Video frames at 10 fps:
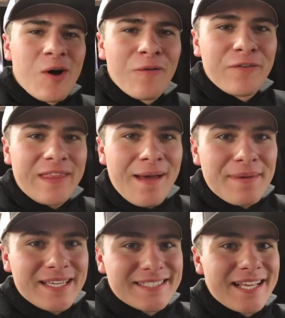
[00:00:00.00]
Hopefully that
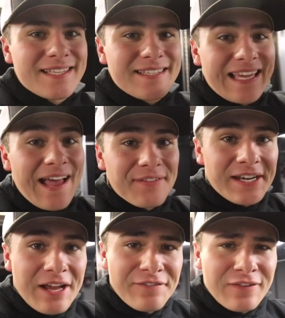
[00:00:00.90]
makes sense. It's like having
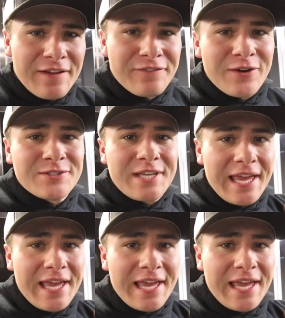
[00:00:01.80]
enough left rears